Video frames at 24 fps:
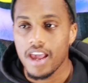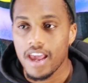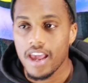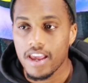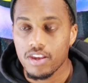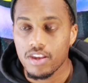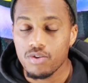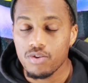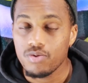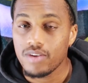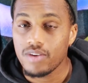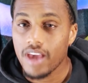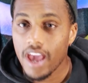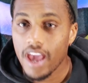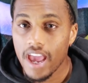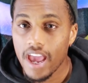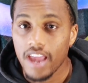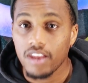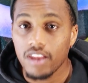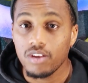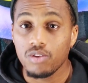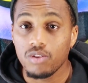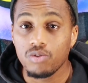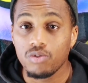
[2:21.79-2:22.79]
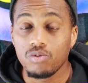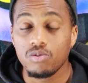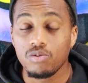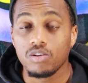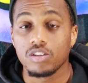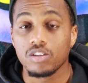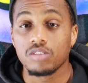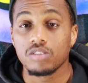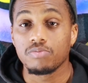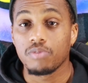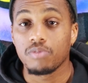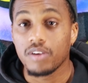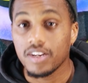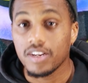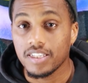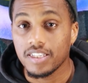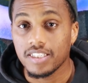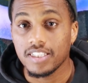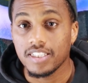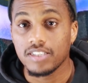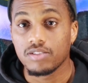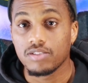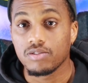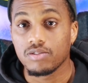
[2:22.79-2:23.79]
And you can't do a
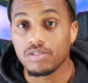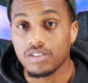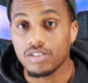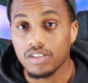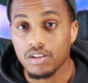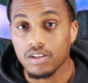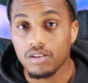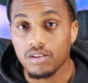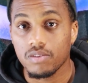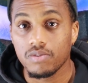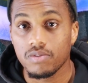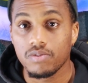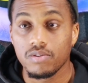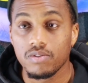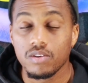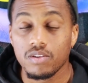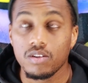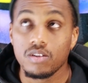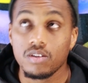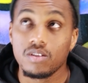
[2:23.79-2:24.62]
spreadsheet yourself.